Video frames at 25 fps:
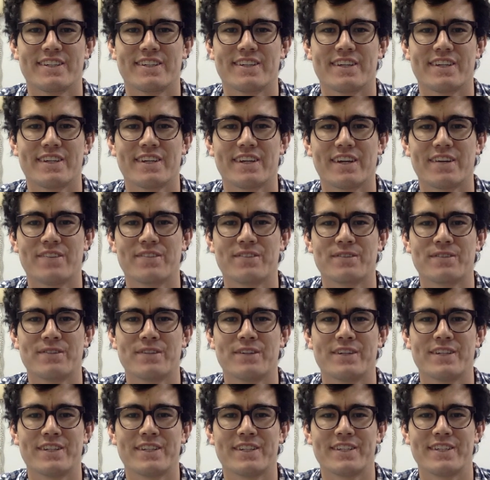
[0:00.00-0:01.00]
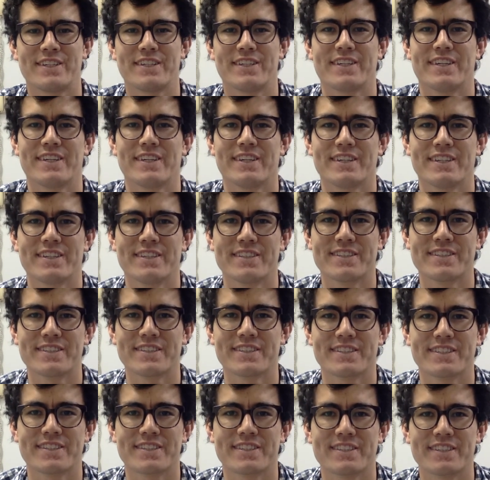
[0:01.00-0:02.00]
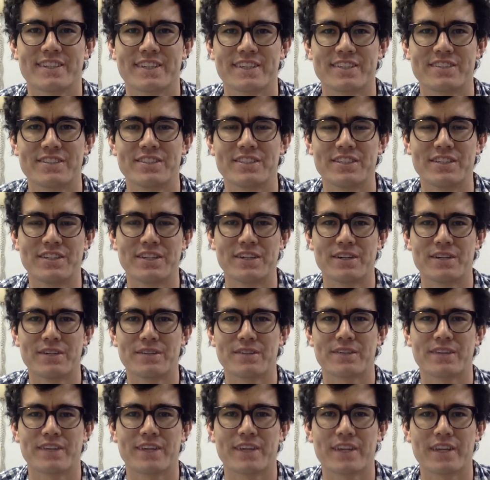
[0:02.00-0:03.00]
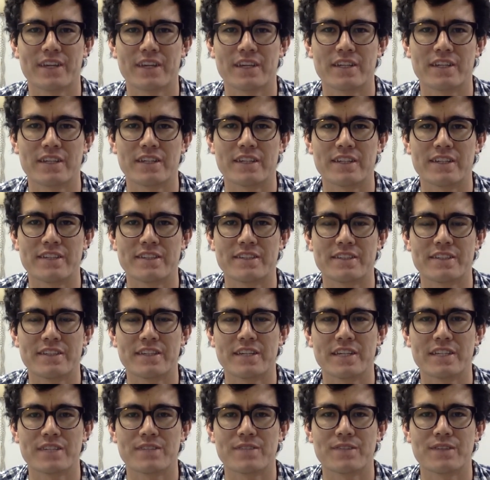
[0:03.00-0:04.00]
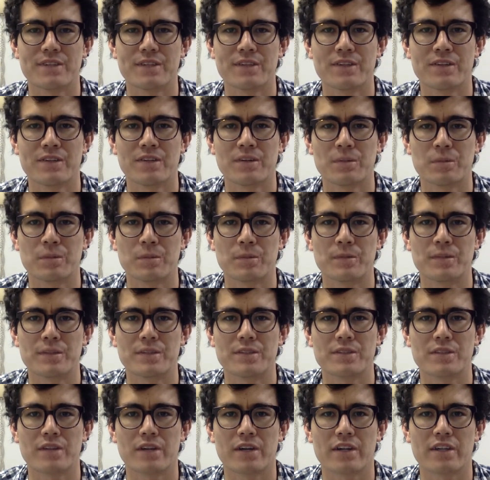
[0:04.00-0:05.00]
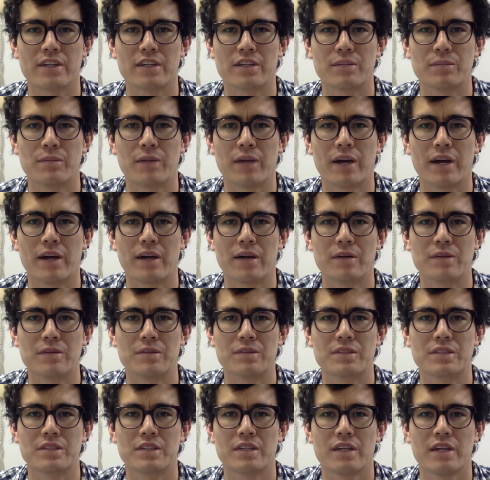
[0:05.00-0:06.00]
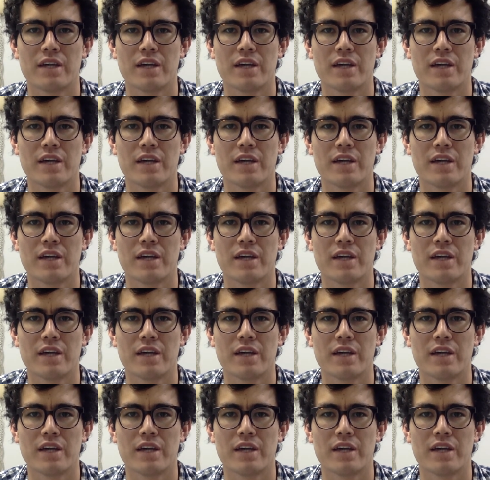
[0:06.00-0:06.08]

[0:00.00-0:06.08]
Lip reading: Hey everyone, it's Nick Geo, and in today's video, I'm going to be talking about